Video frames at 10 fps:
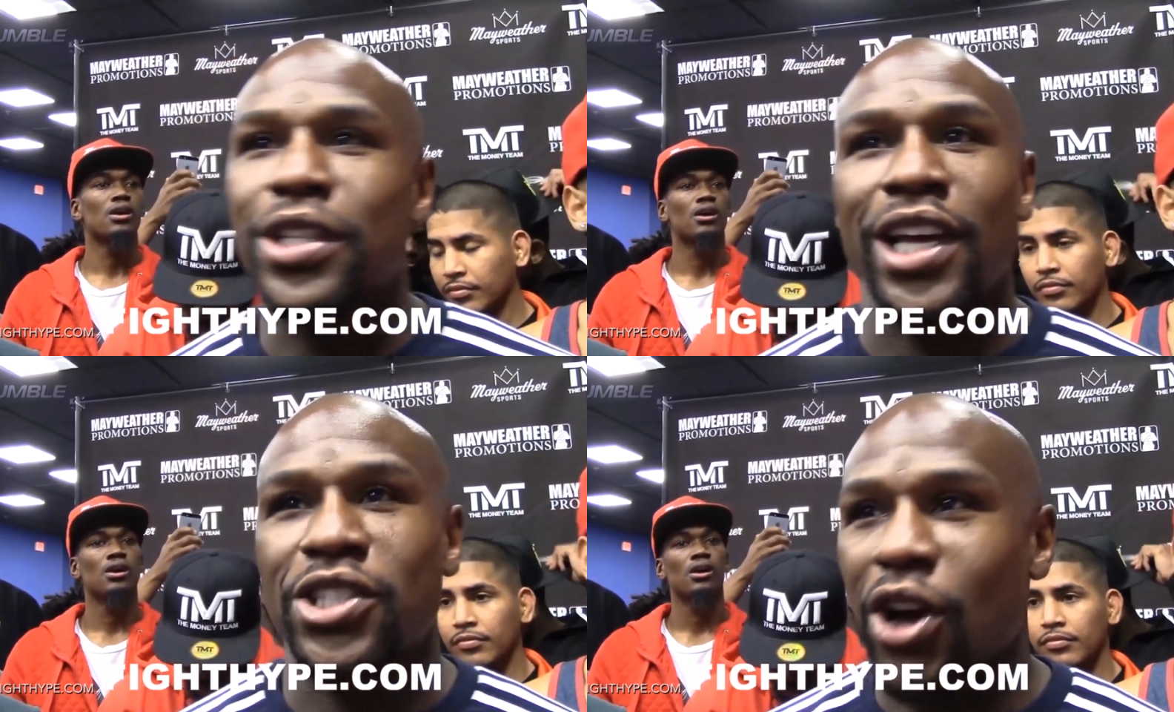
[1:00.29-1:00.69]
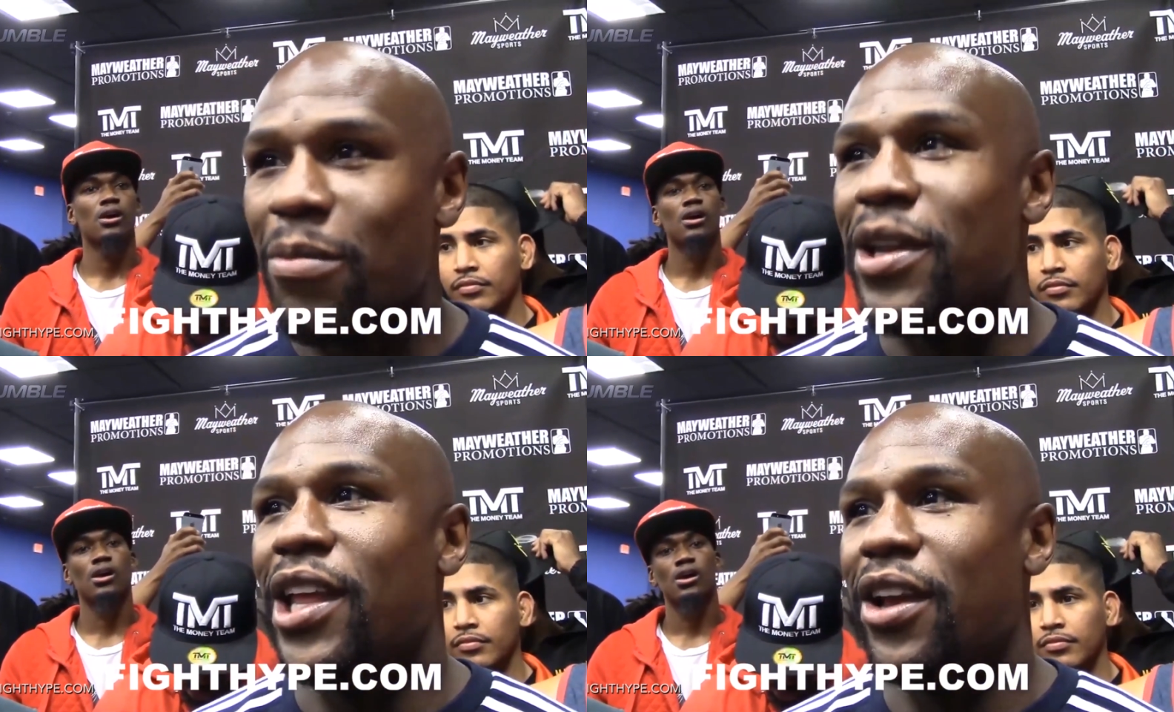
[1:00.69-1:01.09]
Speaker 1: that y'all
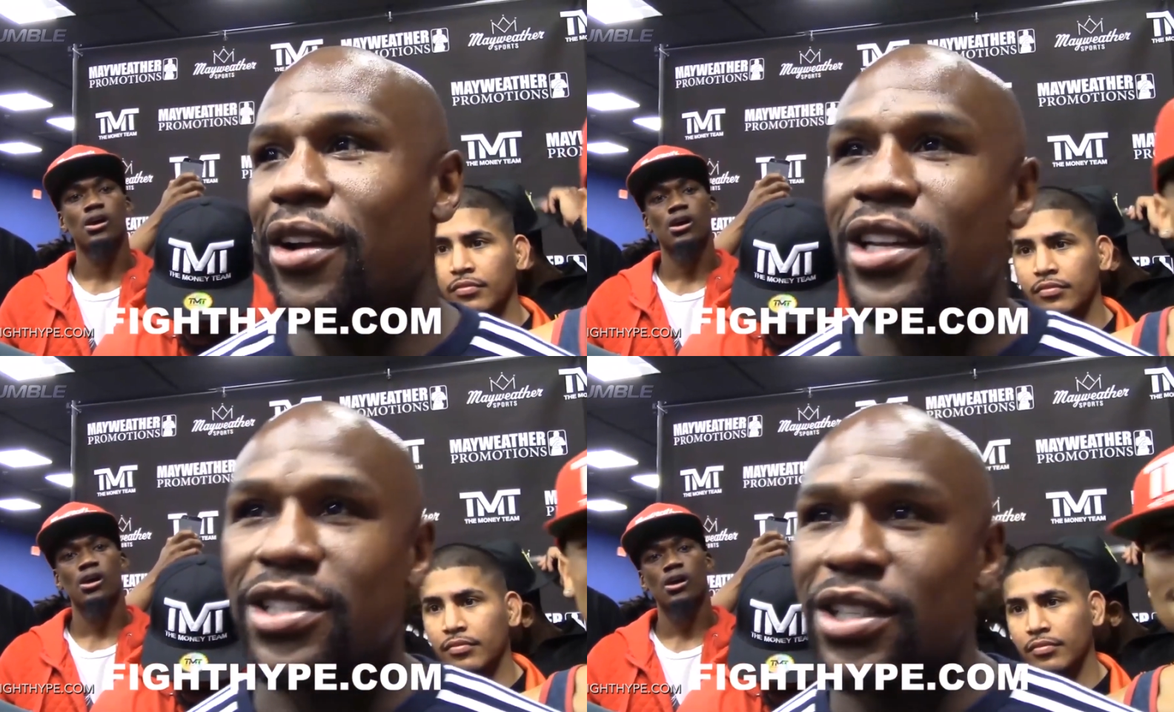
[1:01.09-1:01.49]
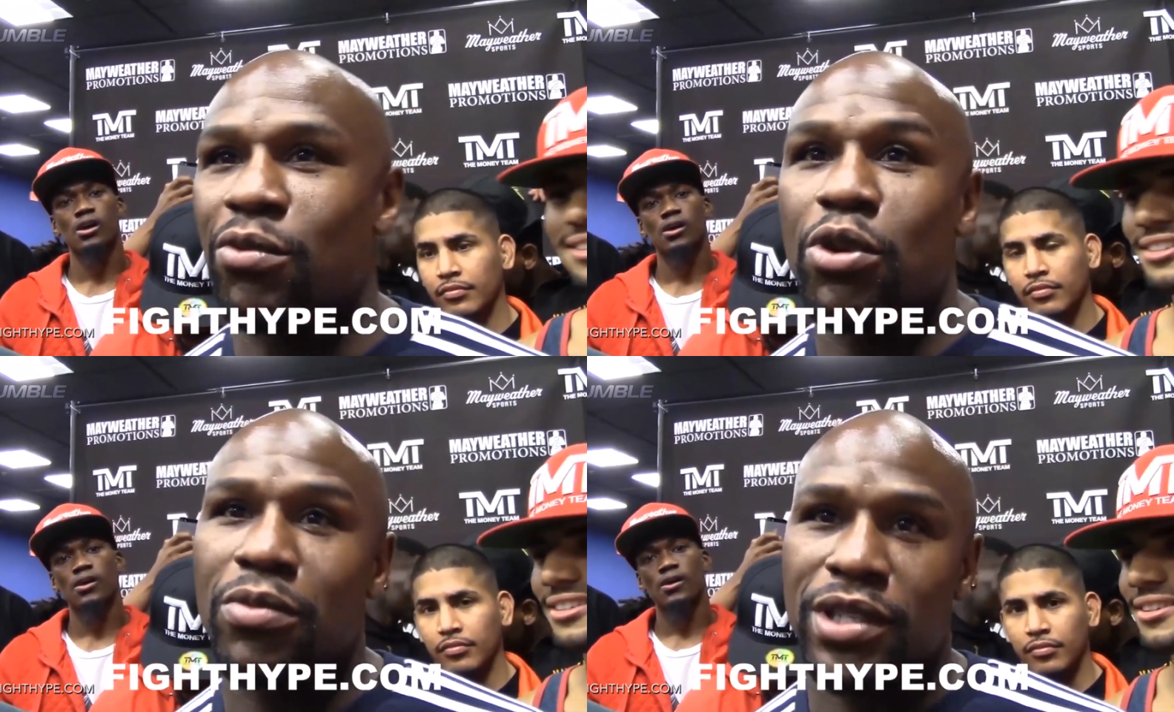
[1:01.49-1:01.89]
been hearing is the
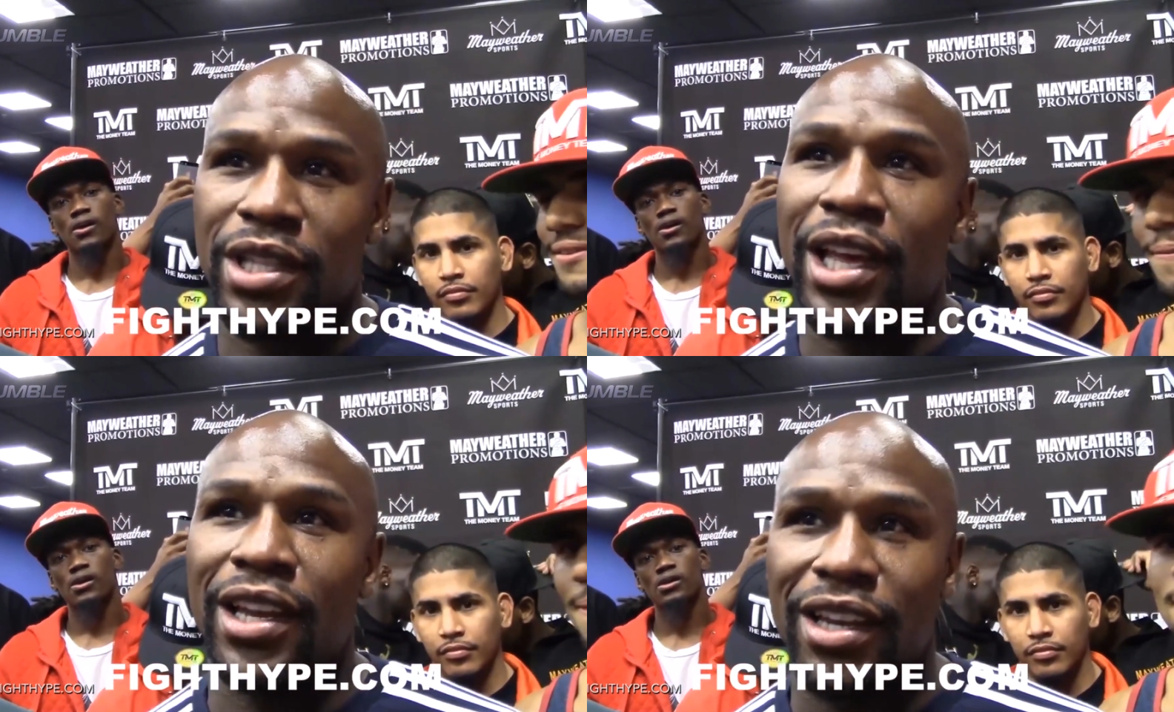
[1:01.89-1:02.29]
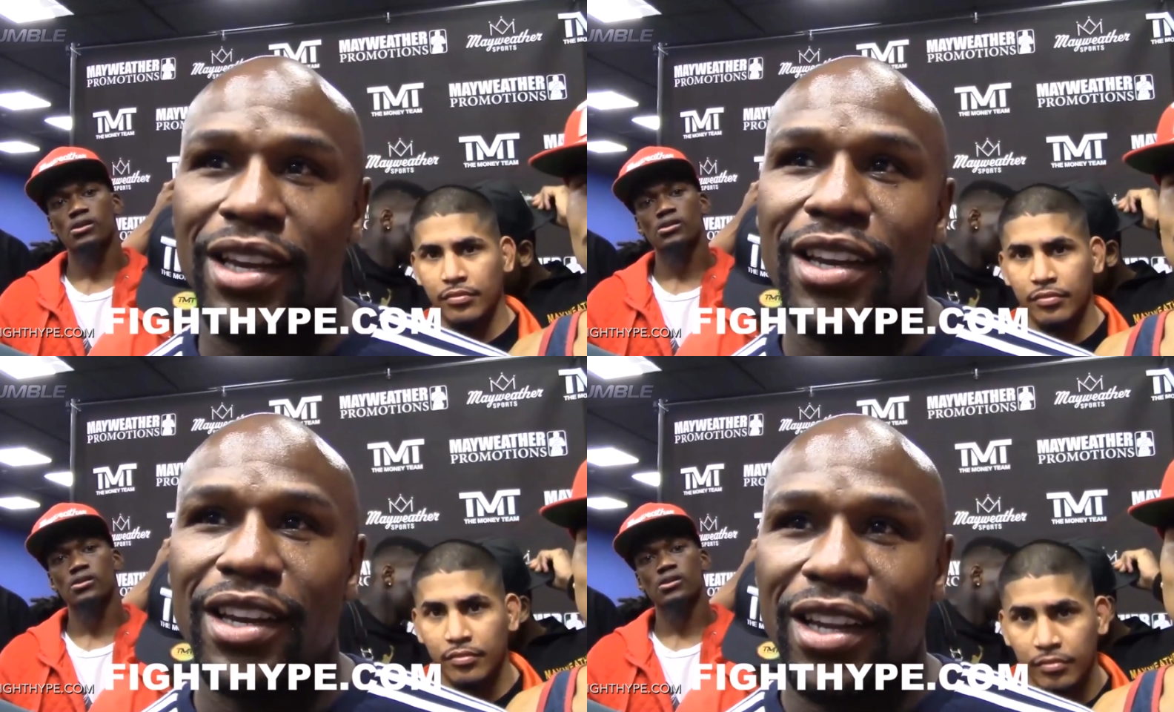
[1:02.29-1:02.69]
rumors that
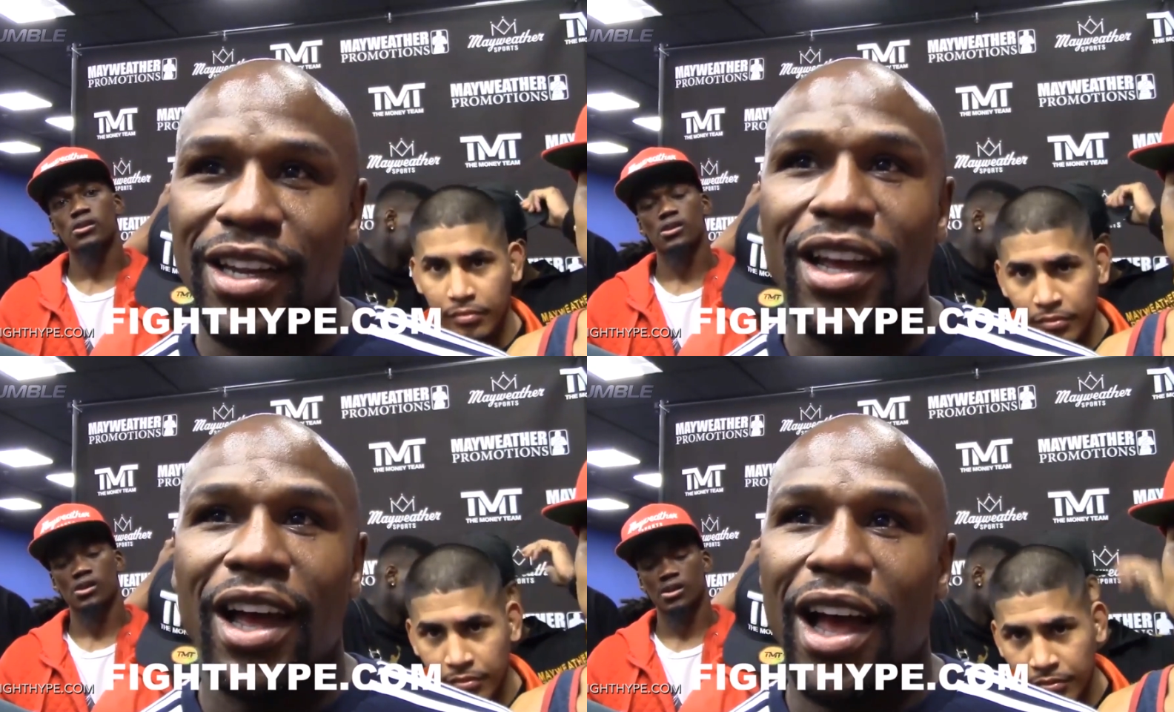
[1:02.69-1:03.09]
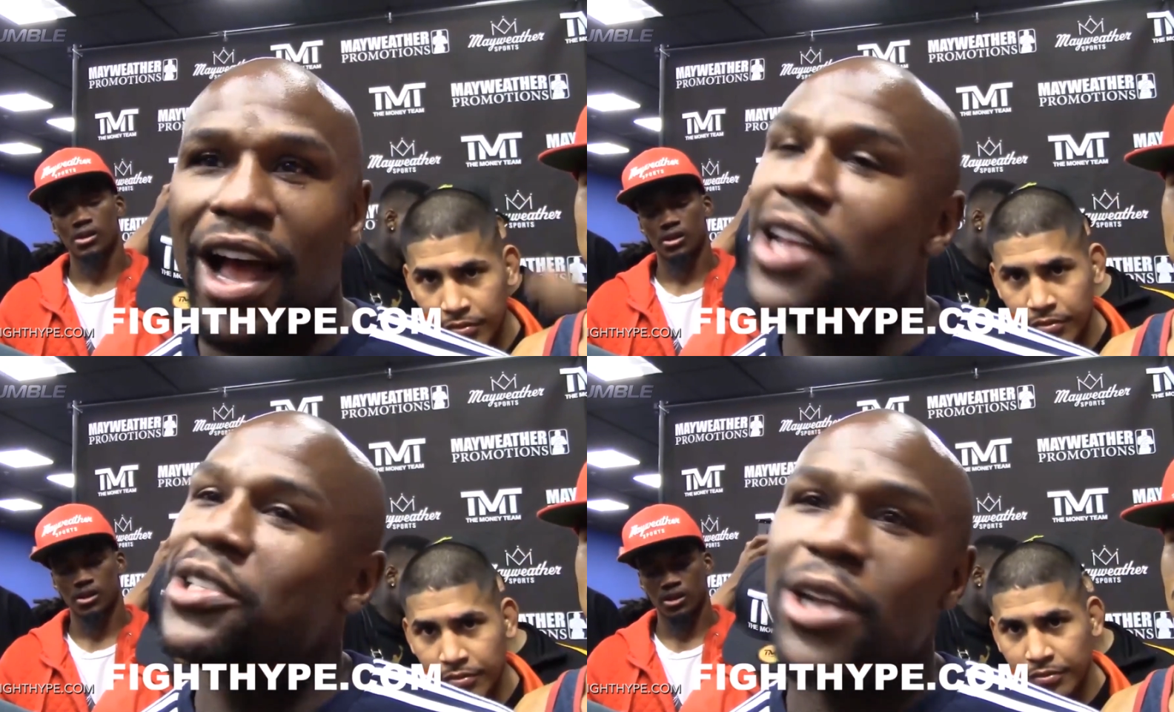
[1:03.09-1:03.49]

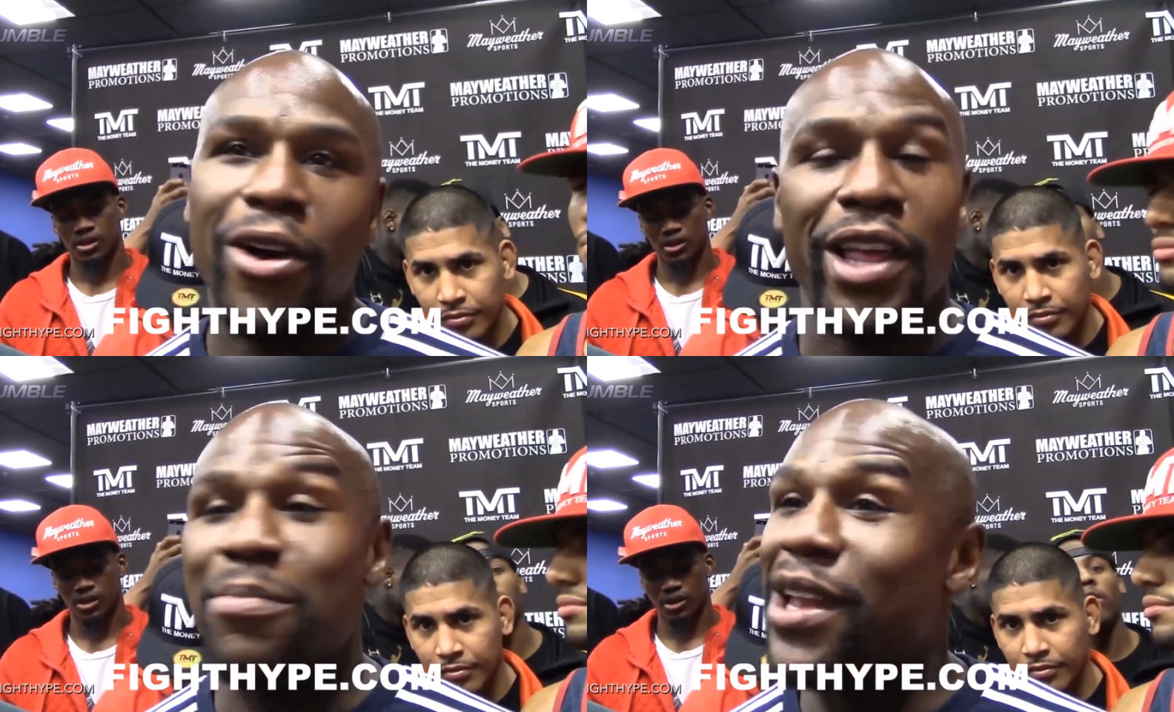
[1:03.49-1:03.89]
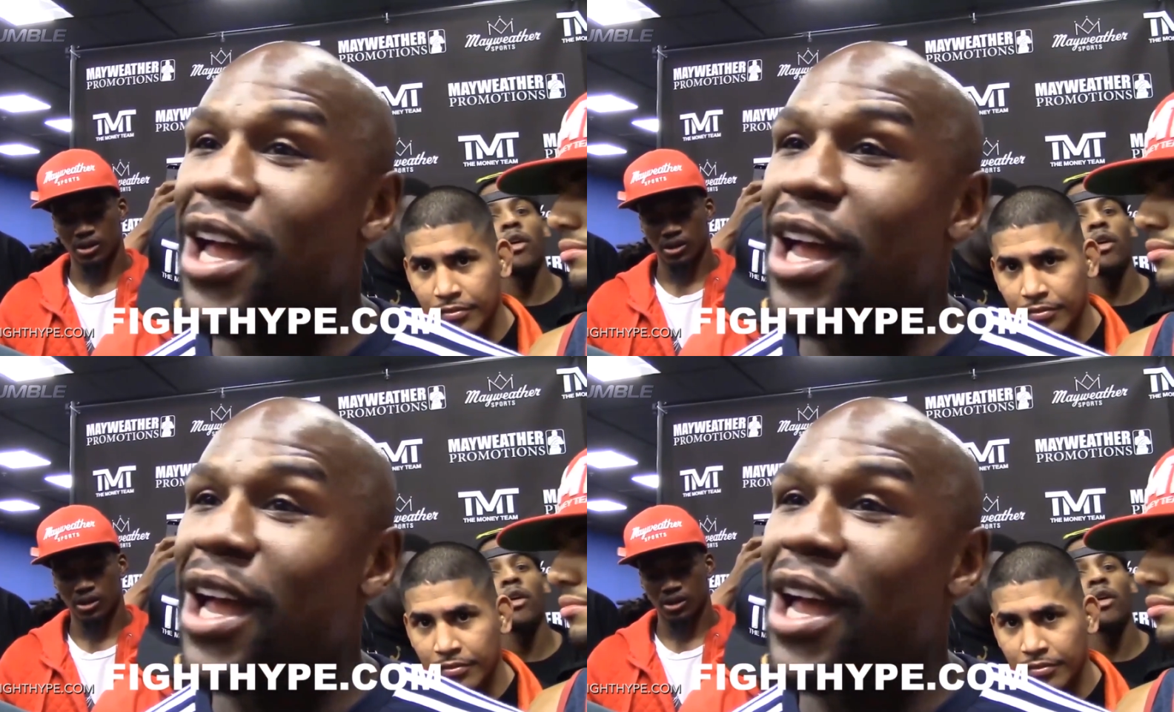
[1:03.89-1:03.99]
I started. It may